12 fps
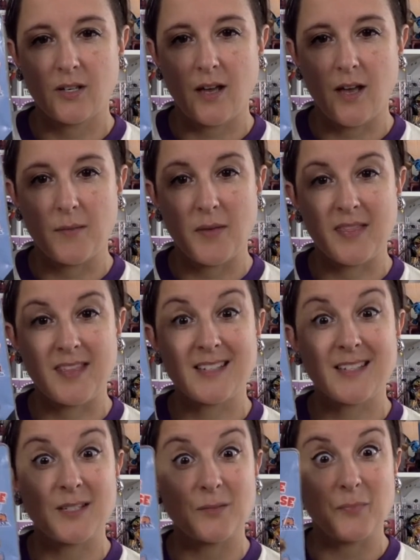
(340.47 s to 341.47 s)
Um, and this
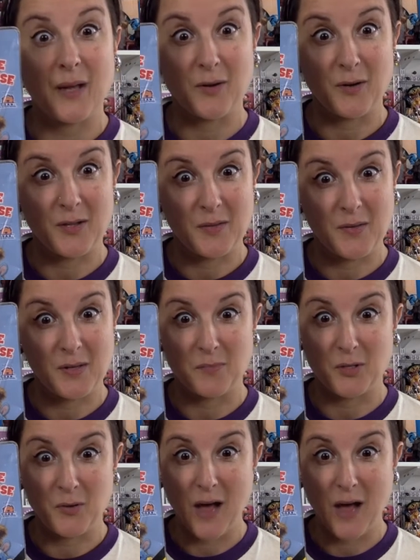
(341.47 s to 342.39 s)
is Bear in the Big Blue